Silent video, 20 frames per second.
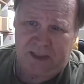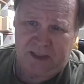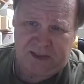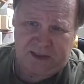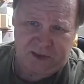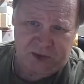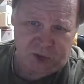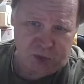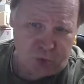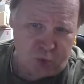It
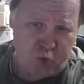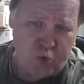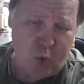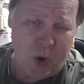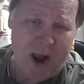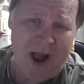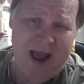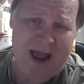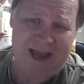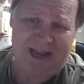is the new
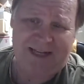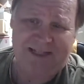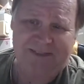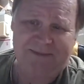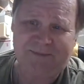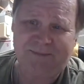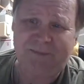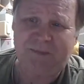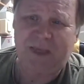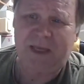
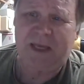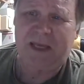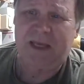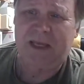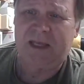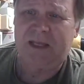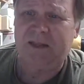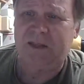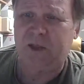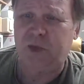wine,
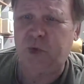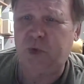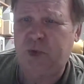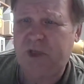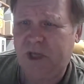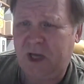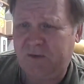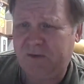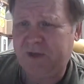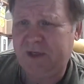the new
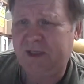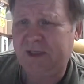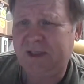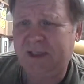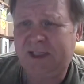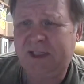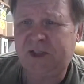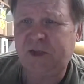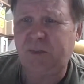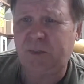
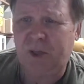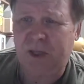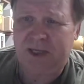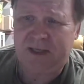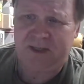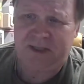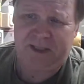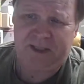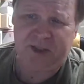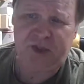covenant in his
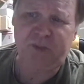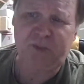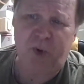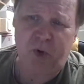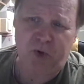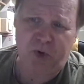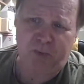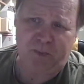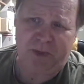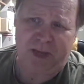blood that he
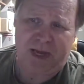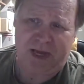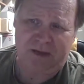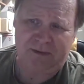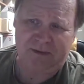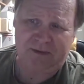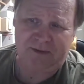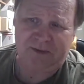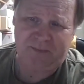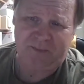spoke
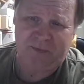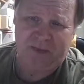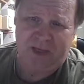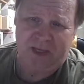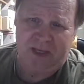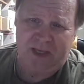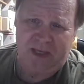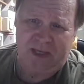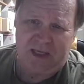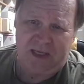about.
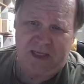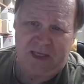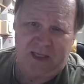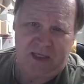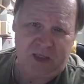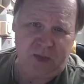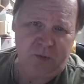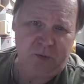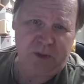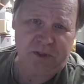
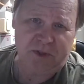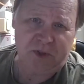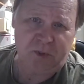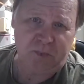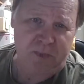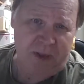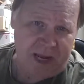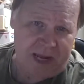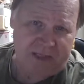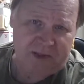He was
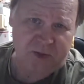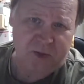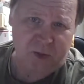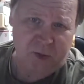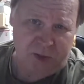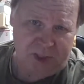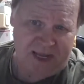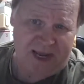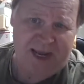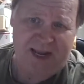the
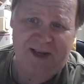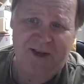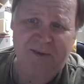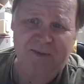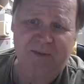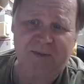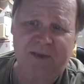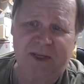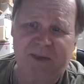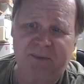paschal
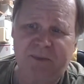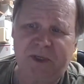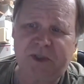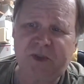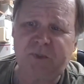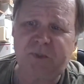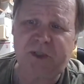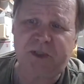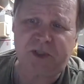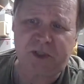lamb that
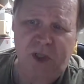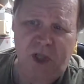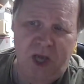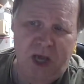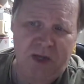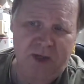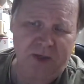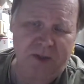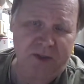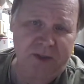must be
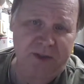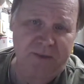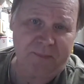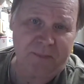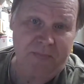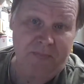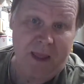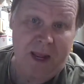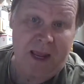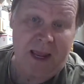slaughtered
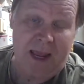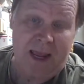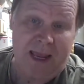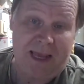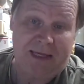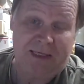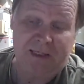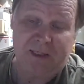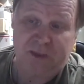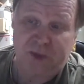
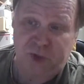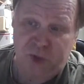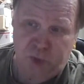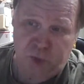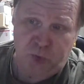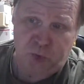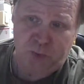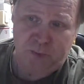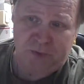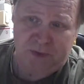and
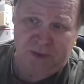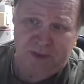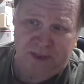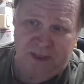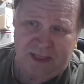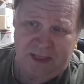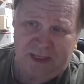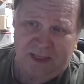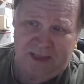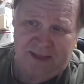consumed,
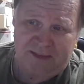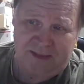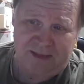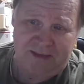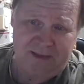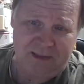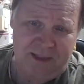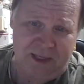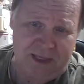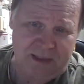
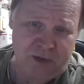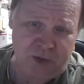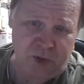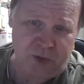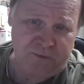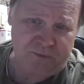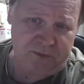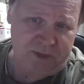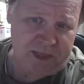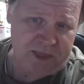that the
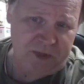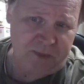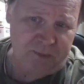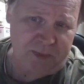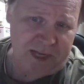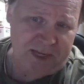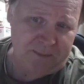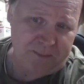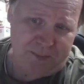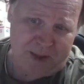angel of death
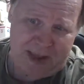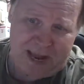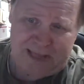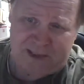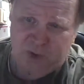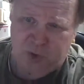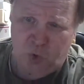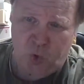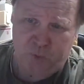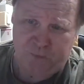might
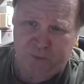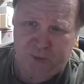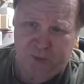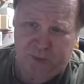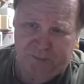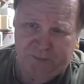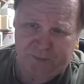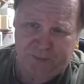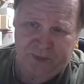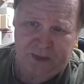pass
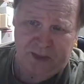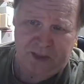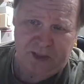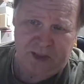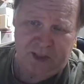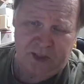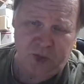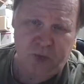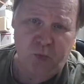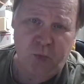over
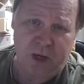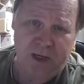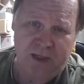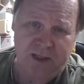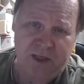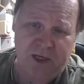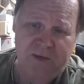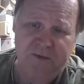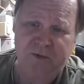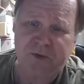the
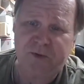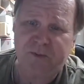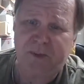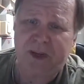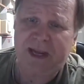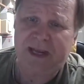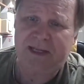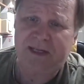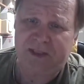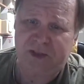one covered
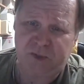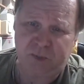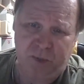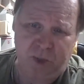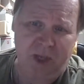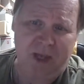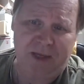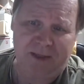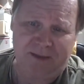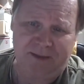by his
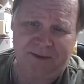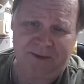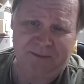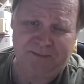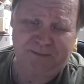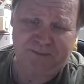blood.